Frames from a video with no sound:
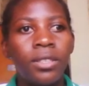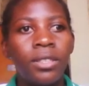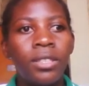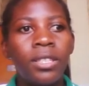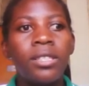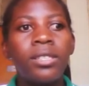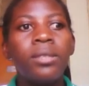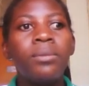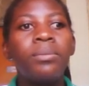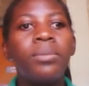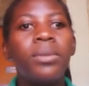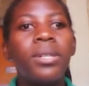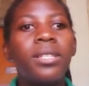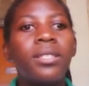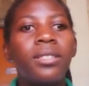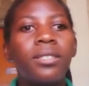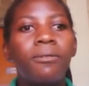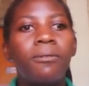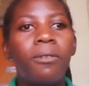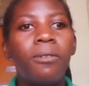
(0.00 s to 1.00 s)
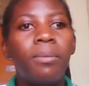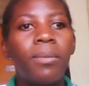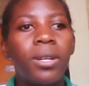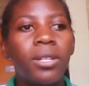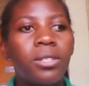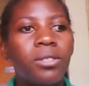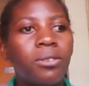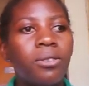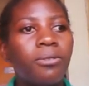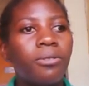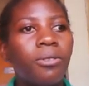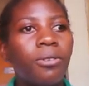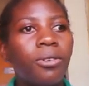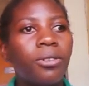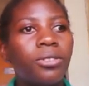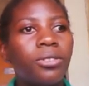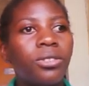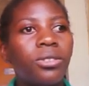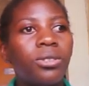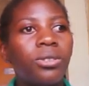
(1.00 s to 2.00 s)
The simplest format, of
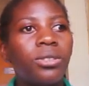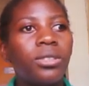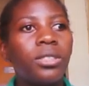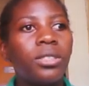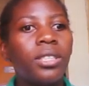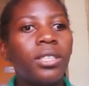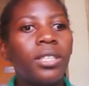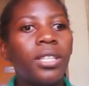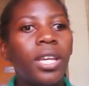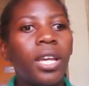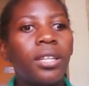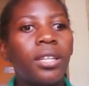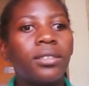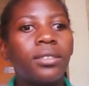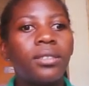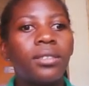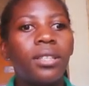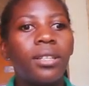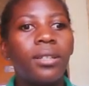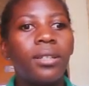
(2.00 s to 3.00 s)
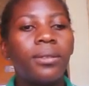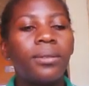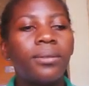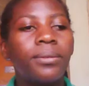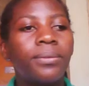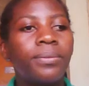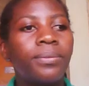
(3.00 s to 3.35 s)
course, using Excel.